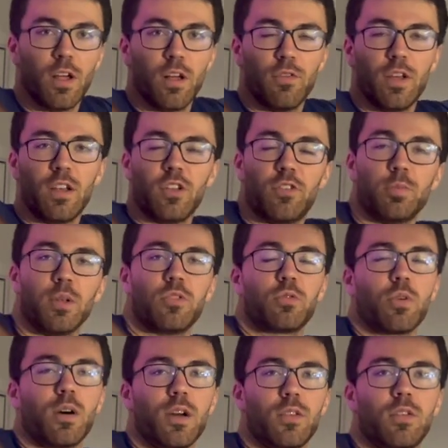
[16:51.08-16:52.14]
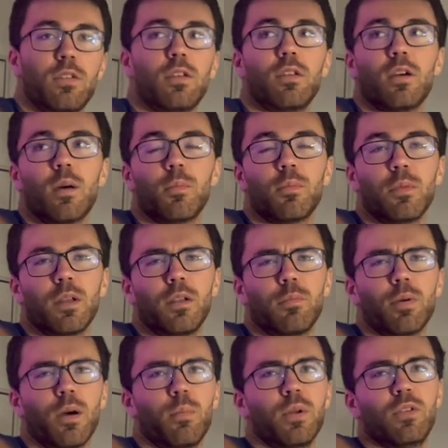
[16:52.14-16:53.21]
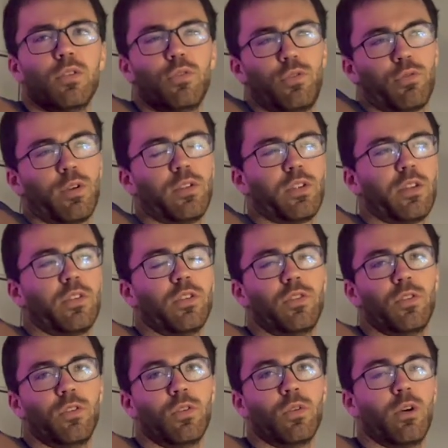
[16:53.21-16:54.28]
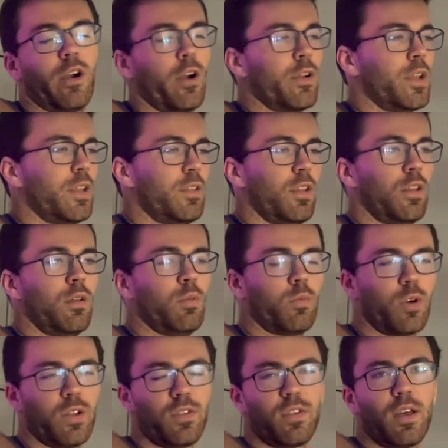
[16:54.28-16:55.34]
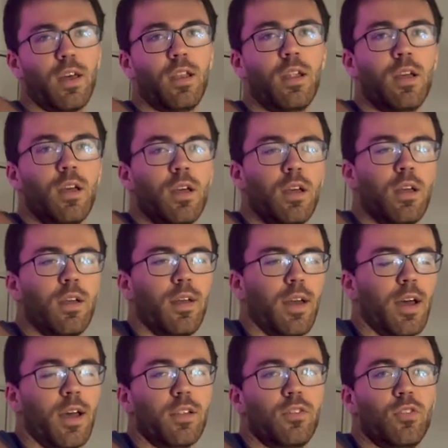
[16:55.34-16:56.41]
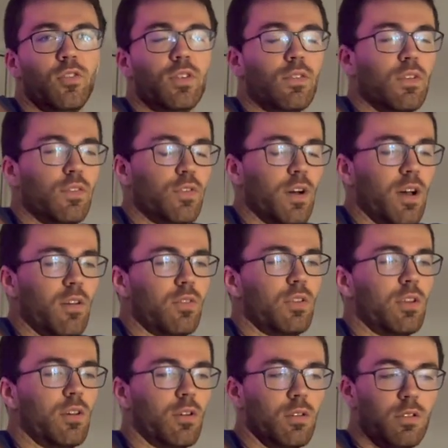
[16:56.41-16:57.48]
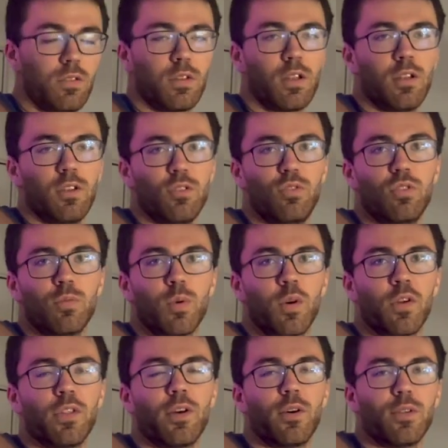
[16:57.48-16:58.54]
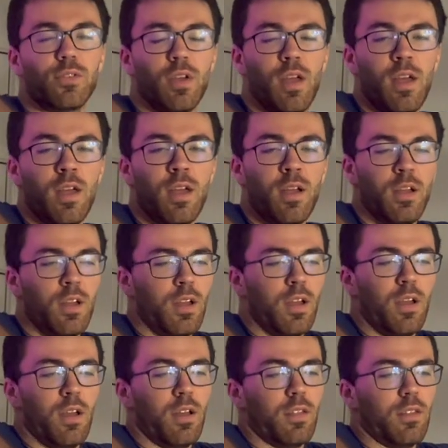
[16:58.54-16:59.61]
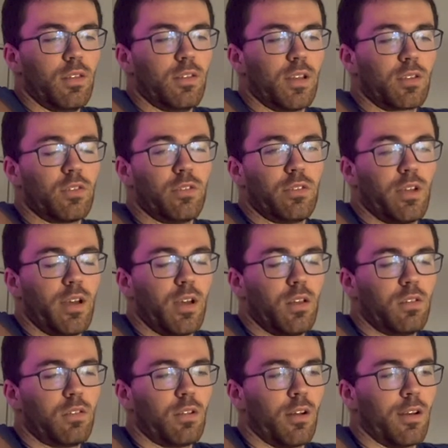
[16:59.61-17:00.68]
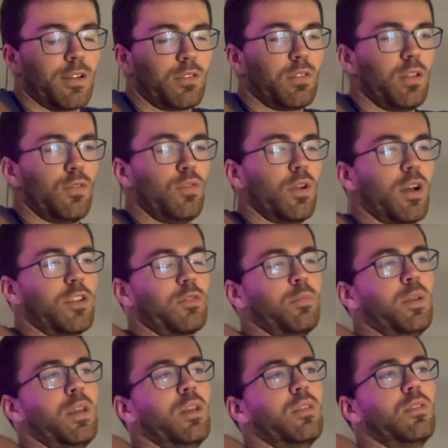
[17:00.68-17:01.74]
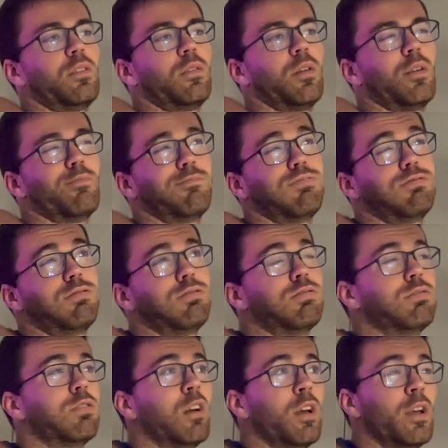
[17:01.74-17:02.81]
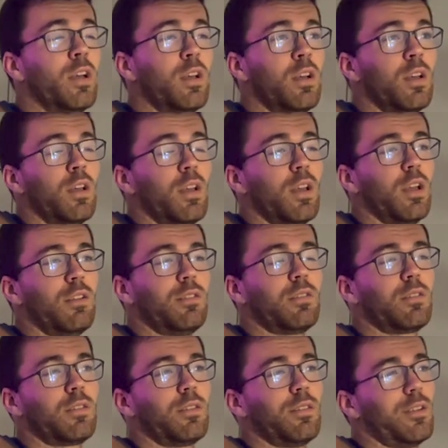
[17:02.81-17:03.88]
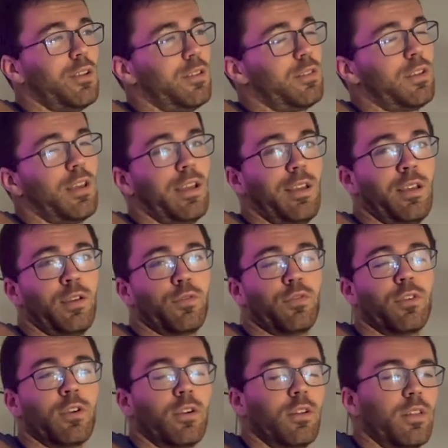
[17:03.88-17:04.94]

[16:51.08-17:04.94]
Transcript: elevated split squats. I'm gonna probably do three sets of two. I already did one set at 275, so I'm just gonna do two more of those. This exercise, honestly, if you ask me, is, it's, it's king for